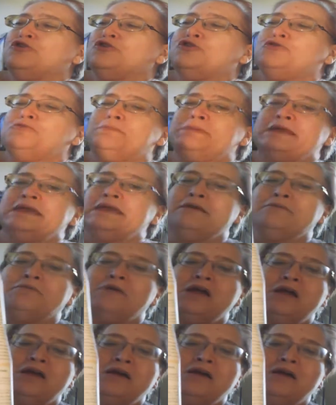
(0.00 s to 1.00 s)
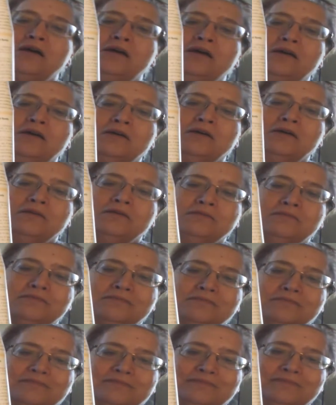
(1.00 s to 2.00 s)
you'd be wrong.
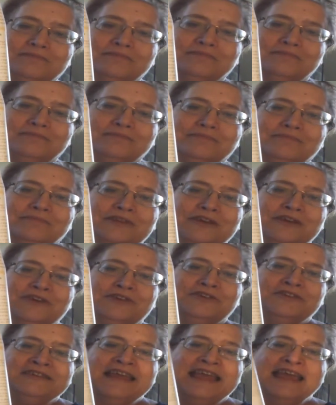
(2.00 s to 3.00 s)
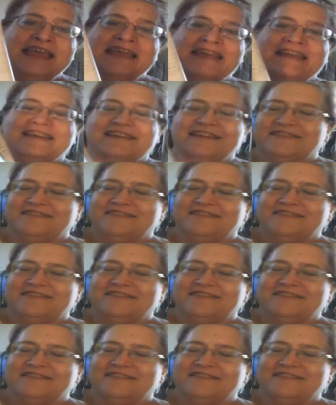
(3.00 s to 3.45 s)
There's Tank.